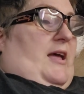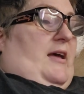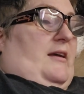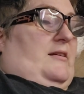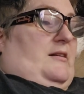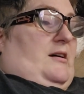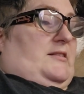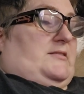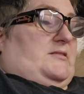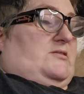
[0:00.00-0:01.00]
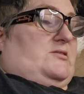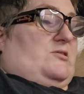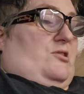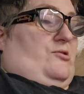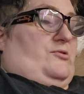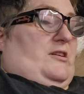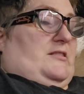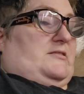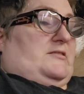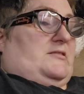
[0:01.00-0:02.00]
agonizing
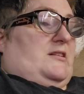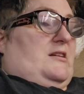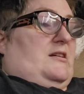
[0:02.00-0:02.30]
slowness,